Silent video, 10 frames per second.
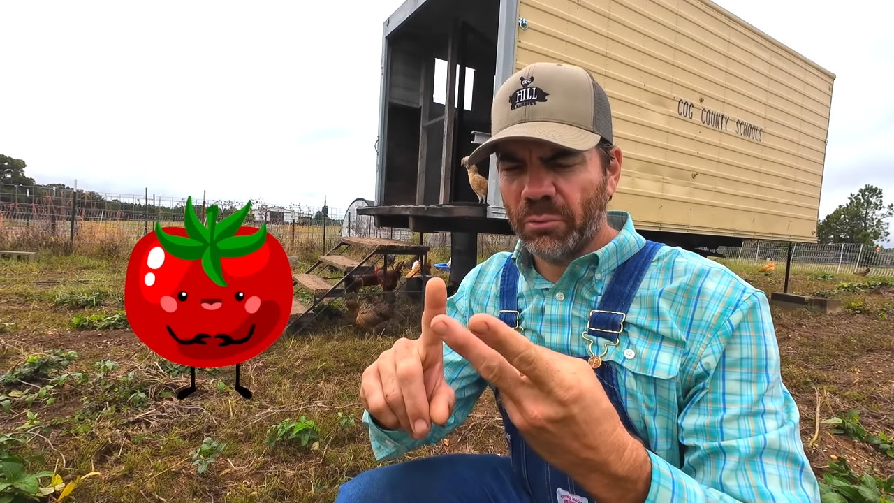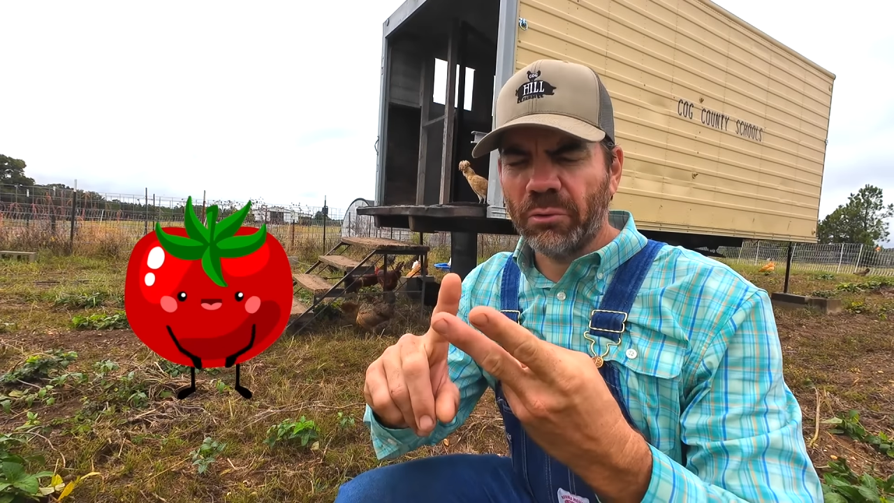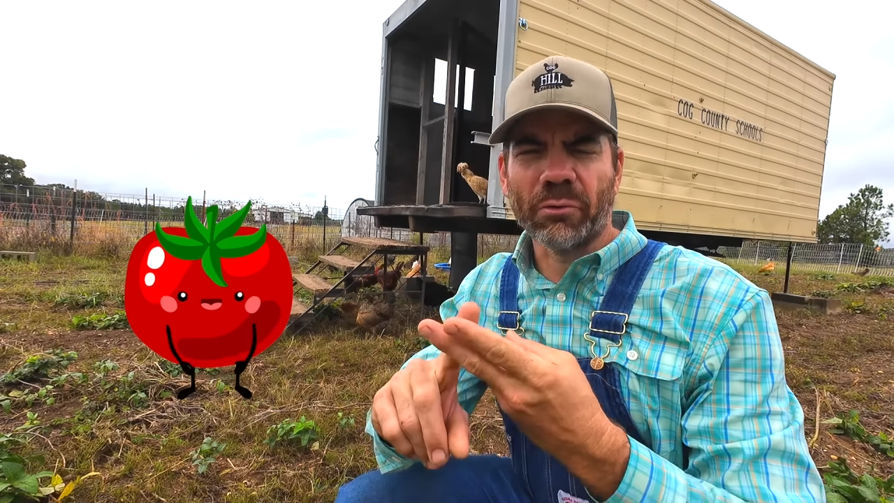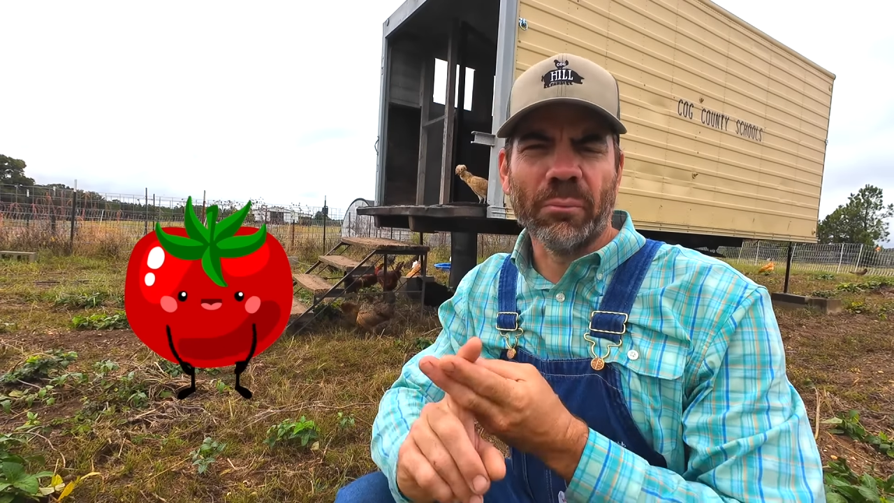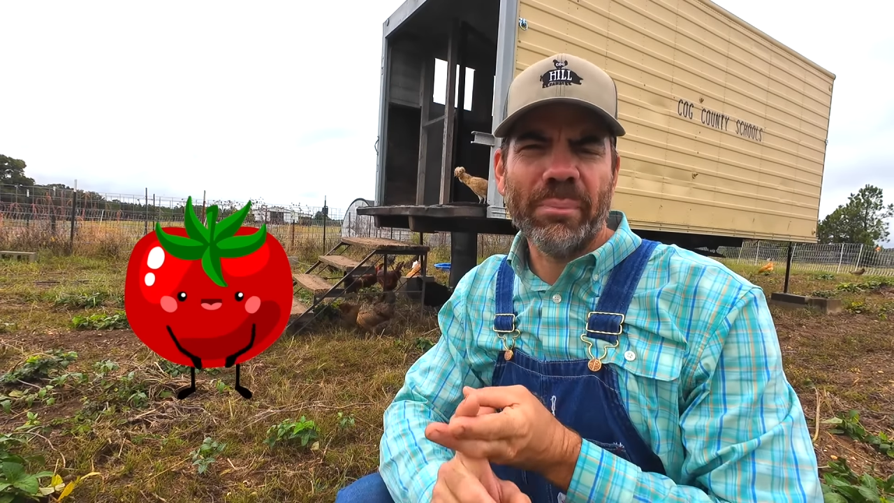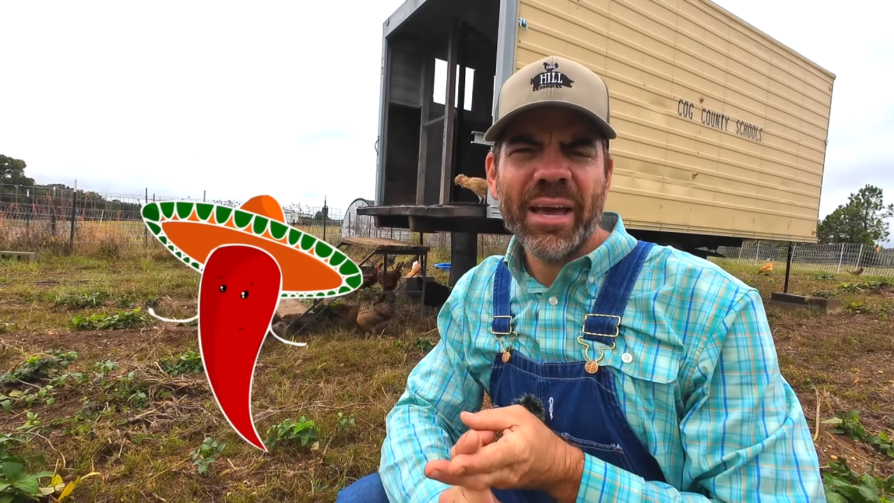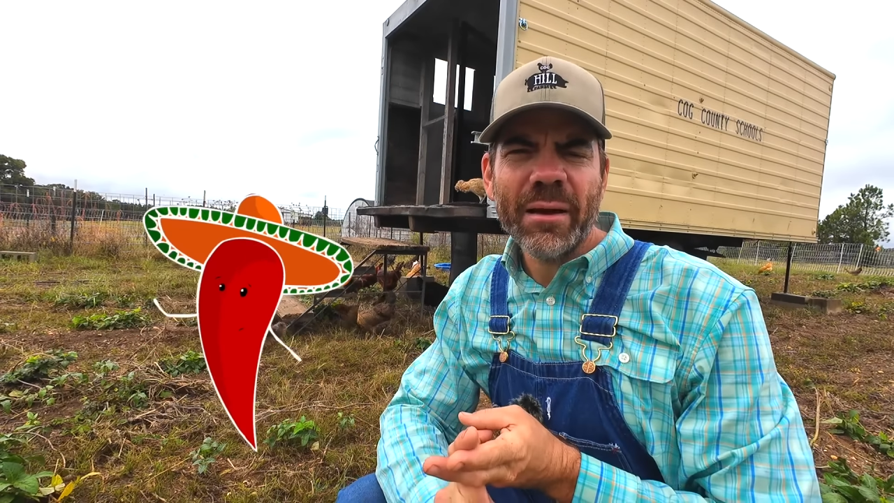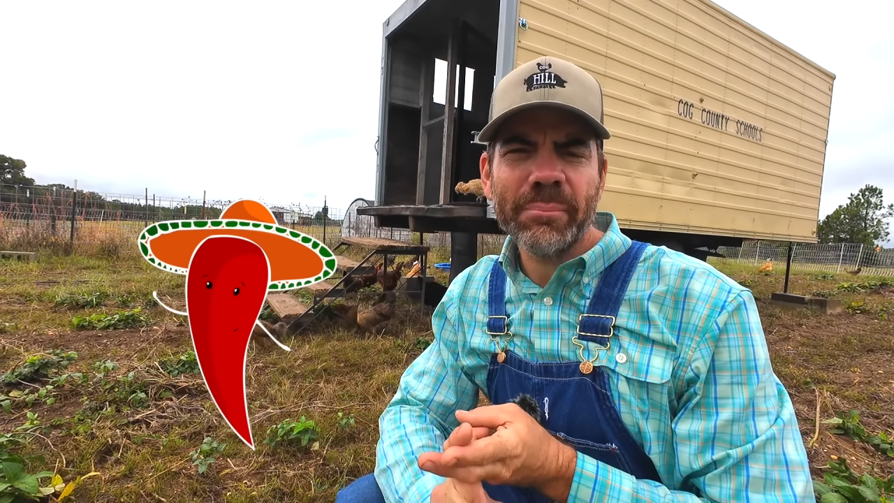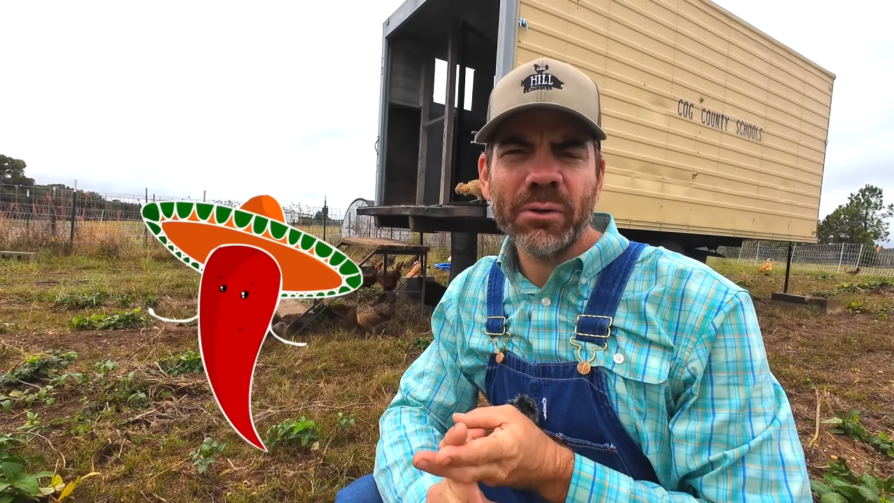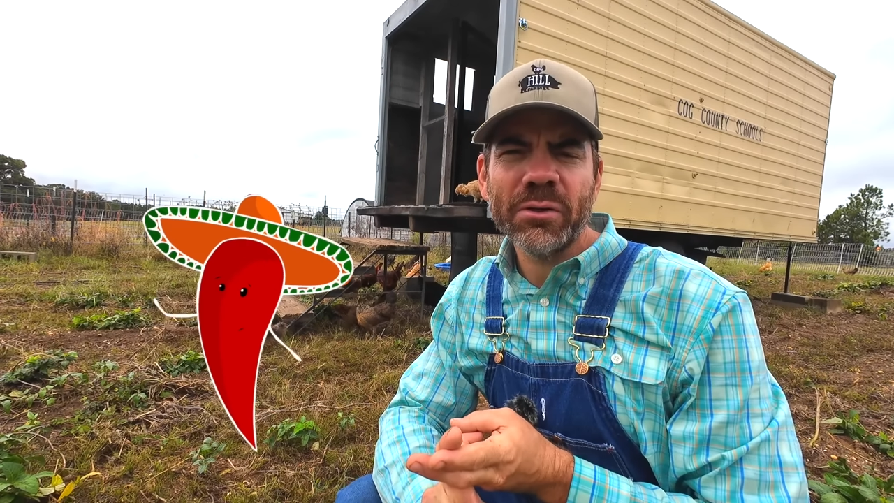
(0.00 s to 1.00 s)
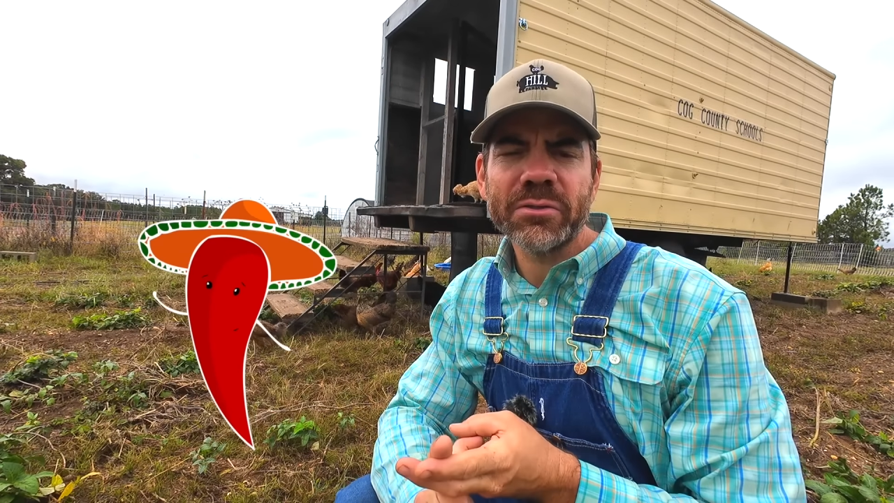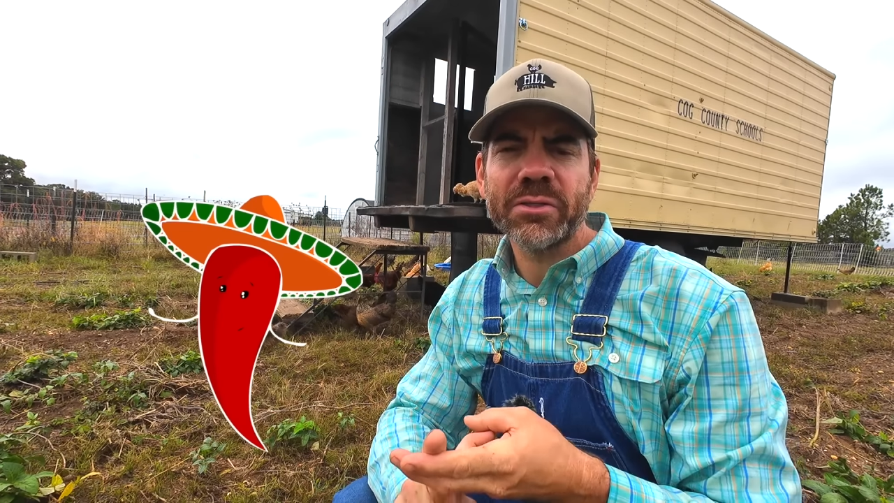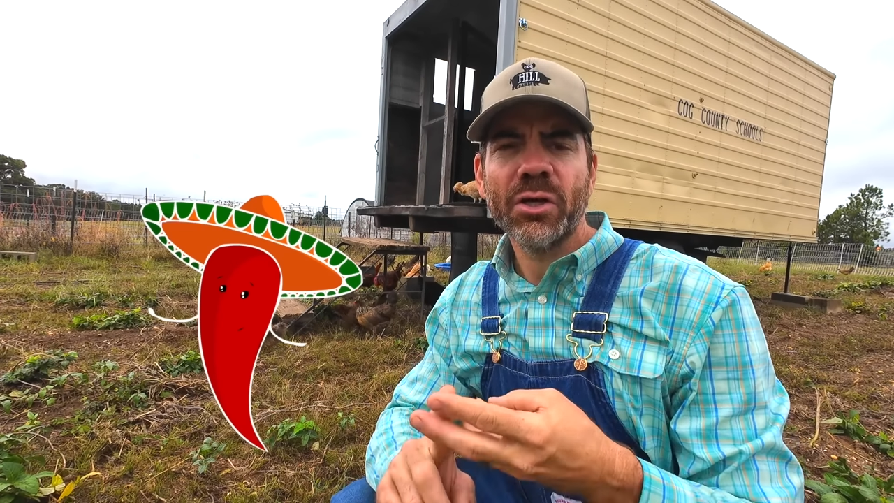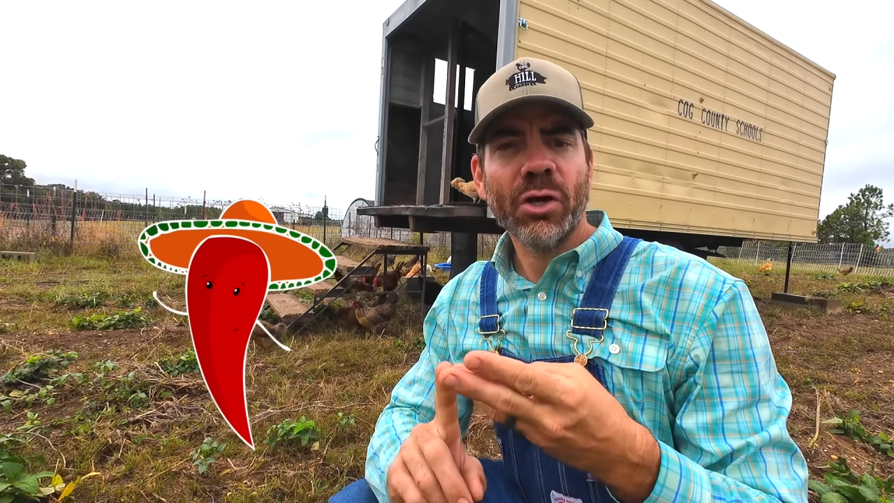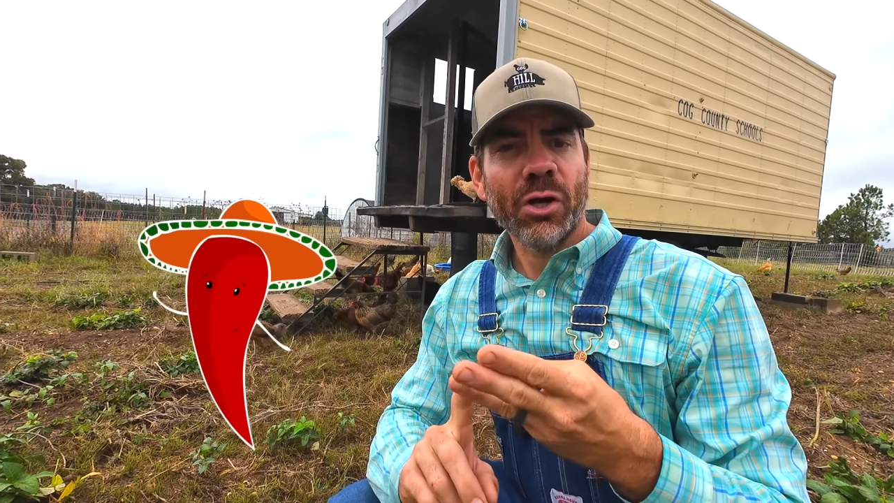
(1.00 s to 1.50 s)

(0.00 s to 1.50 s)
we grew peppers,